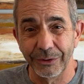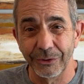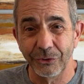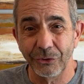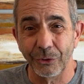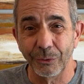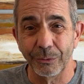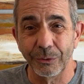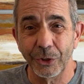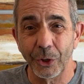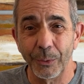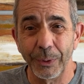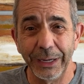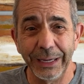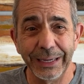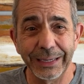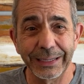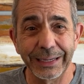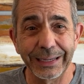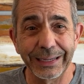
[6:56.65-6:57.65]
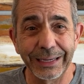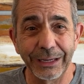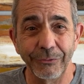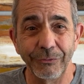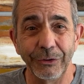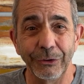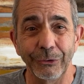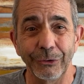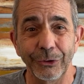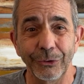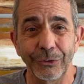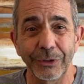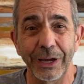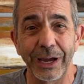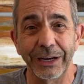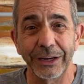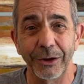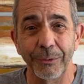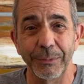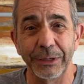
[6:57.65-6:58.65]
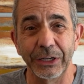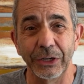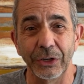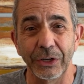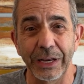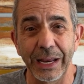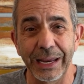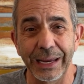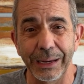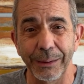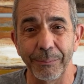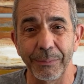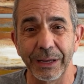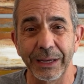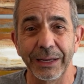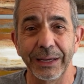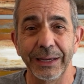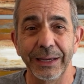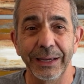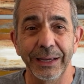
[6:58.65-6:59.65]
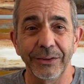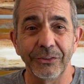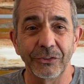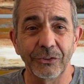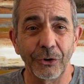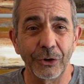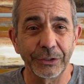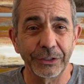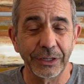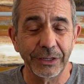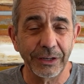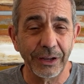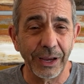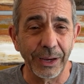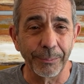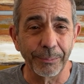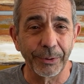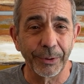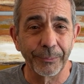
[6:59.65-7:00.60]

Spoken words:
So go ahead and give your new document a name and start to type.